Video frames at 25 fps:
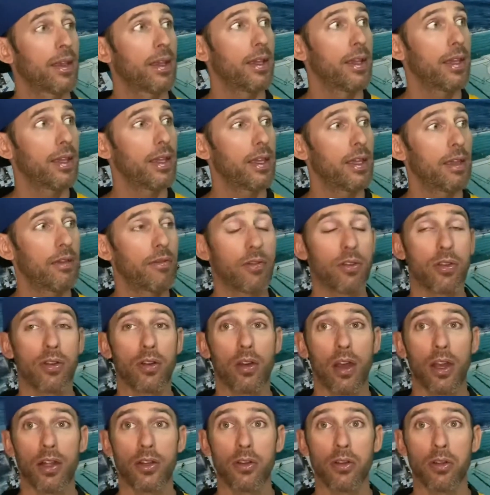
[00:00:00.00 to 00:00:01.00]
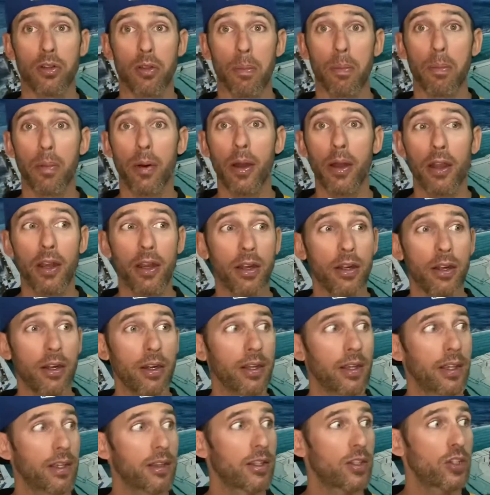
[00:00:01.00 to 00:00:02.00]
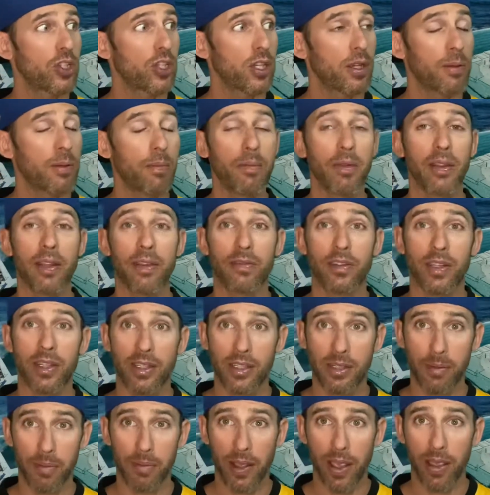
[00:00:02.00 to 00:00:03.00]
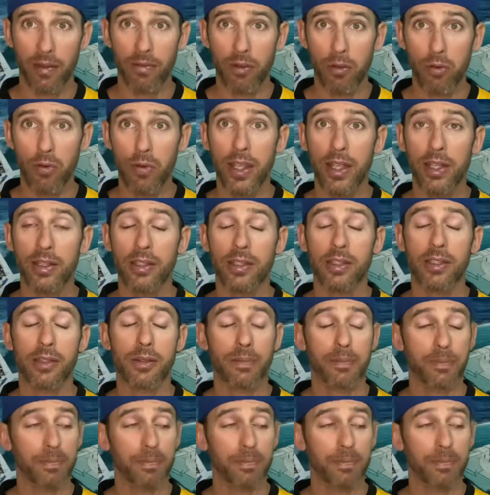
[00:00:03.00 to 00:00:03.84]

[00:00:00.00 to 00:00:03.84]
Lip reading: If you're under the bar in the gym lifting some heavy weights,